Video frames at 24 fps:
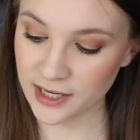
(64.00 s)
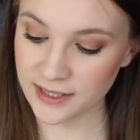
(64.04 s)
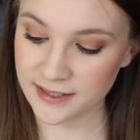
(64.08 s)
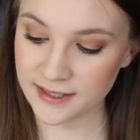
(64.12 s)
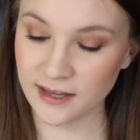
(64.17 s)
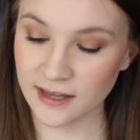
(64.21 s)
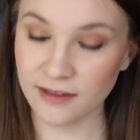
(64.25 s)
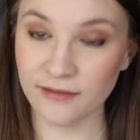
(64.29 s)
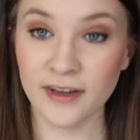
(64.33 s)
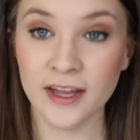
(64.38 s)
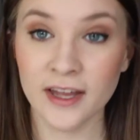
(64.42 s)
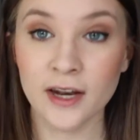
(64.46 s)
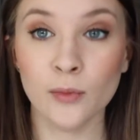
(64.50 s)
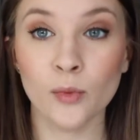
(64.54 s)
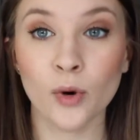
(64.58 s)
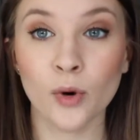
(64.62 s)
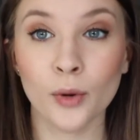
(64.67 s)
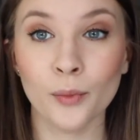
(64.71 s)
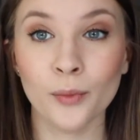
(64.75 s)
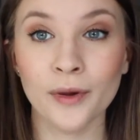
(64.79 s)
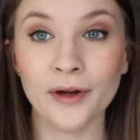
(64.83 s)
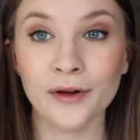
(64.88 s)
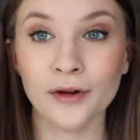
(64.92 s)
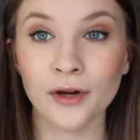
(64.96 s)
is a very
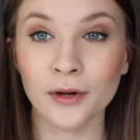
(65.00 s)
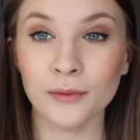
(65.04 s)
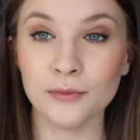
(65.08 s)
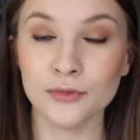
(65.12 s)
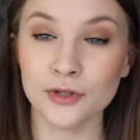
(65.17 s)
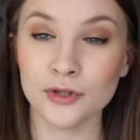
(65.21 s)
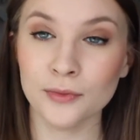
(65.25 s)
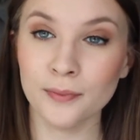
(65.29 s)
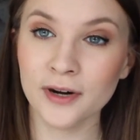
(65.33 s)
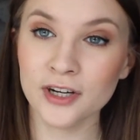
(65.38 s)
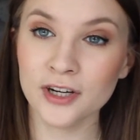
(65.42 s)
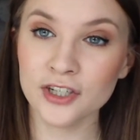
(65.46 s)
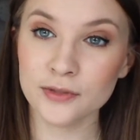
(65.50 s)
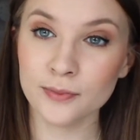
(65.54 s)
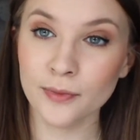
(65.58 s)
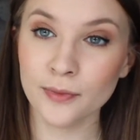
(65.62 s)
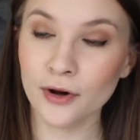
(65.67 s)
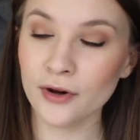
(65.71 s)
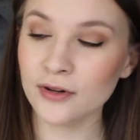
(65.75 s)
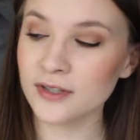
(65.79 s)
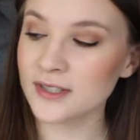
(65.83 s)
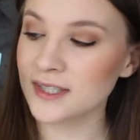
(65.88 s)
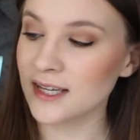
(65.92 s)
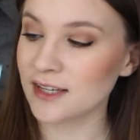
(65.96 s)
warm welcome to
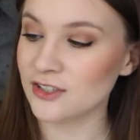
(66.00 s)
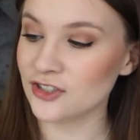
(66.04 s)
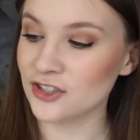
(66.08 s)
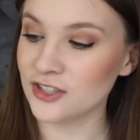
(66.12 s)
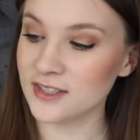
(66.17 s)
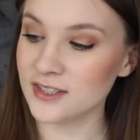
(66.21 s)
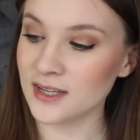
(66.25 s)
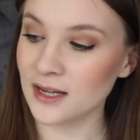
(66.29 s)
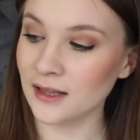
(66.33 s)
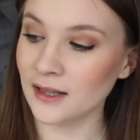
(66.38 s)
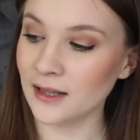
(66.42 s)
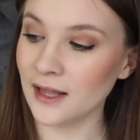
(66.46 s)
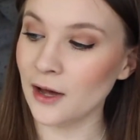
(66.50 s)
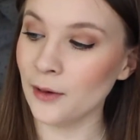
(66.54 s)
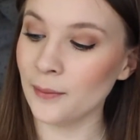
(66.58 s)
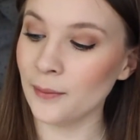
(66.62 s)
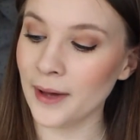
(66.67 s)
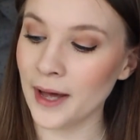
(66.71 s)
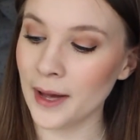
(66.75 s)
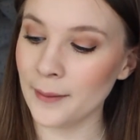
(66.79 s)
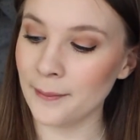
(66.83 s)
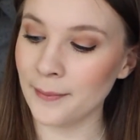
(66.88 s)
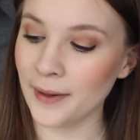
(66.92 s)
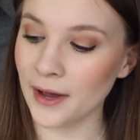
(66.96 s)
Birchbox and just a little
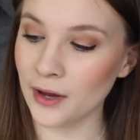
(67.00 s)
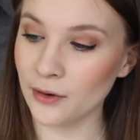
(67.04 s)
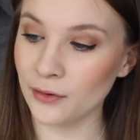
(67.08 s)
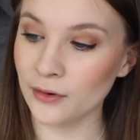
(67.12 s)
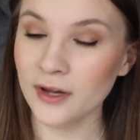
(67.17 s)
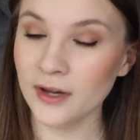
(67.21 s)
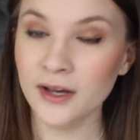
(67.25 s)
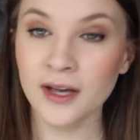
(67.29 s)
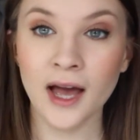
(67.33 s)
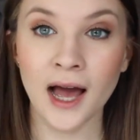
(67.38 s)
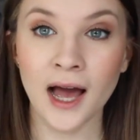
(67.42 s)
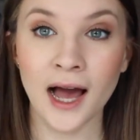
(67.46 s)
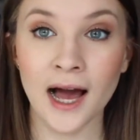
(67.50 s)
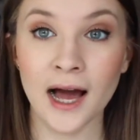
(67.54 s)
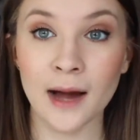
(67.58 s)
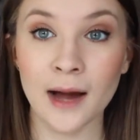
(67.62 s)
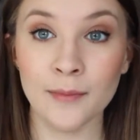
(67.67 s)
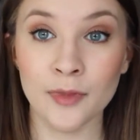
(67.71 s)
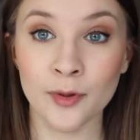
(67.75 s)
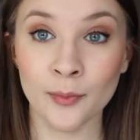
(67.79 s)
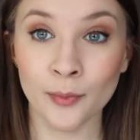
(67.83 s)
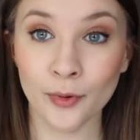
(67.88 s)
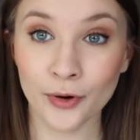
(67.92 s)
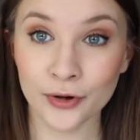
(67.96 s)
bit about
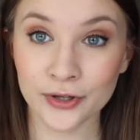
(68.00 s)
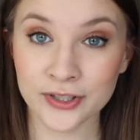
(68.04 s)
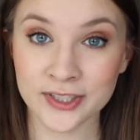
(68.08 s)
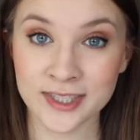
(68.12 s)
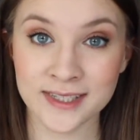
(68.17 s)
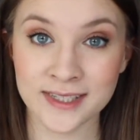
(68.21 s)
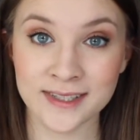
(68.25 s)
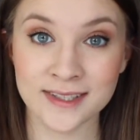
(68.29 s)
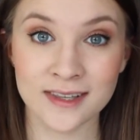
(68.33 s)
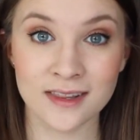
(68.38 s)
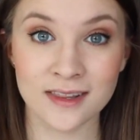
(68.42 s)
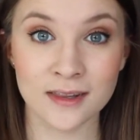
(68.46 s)
the boxes